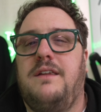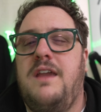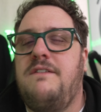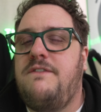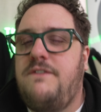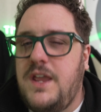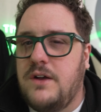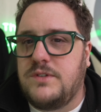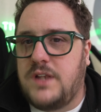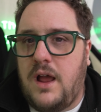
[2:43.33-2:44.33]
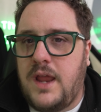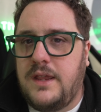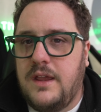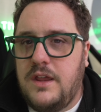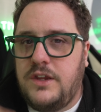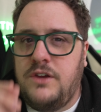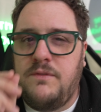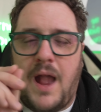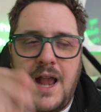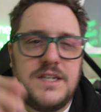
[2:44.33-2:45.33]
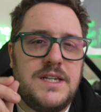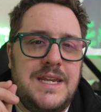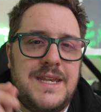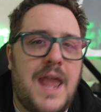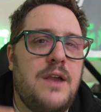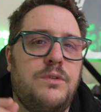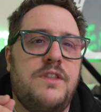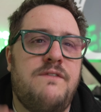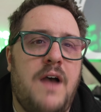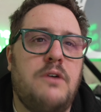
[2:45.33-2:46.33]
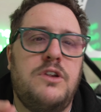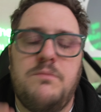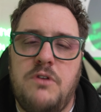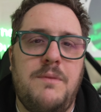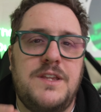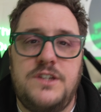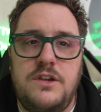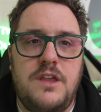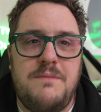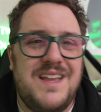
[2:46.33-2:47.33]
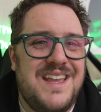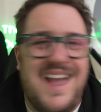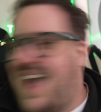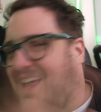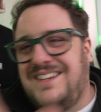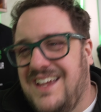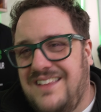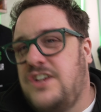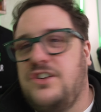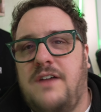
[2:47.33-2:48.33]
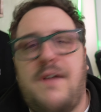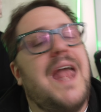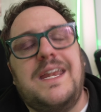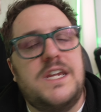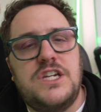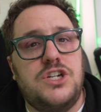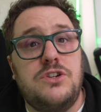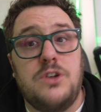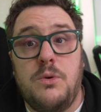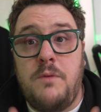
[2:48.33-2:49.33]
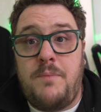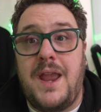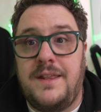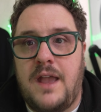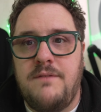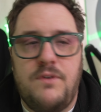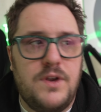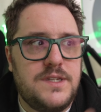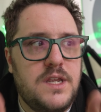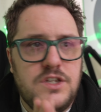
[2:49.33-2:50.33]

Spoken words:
it feels like you've actually nailed the value promised to them and they shouldn't have any issues with paying that invoice.